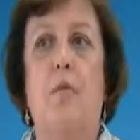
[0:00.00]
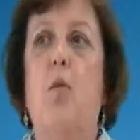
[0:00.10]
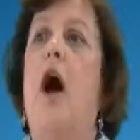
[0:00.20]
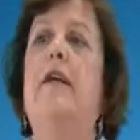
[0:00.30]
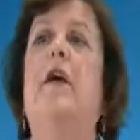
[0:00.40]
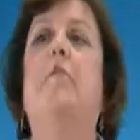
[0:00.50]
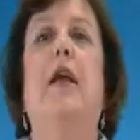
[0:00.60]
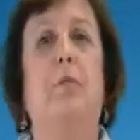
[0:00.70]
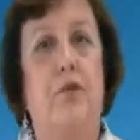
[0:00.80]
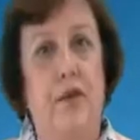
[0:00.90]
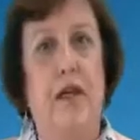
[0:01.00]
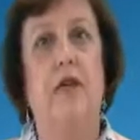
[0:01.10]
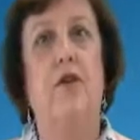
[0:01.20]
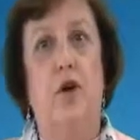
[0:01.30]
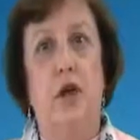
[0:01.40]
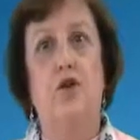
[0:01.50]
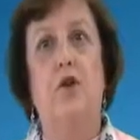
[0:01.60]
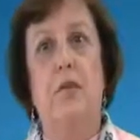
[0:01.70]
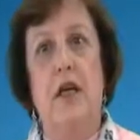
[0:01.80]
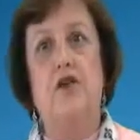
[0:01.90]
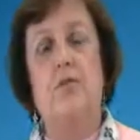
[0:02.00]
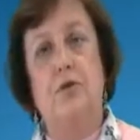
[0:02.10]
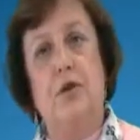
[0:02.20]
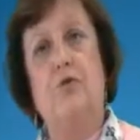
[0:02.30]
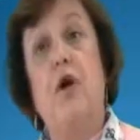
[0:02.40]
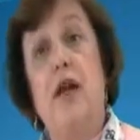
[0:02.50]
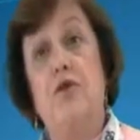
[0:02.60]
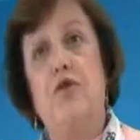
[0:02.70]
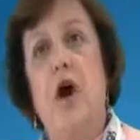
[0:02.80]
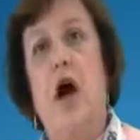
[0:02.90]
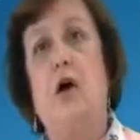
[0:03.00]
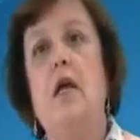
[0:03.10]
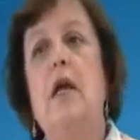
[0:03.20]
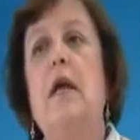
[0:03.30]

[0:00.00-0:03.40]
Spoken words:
wind up being presented during a termination of parental rights trial,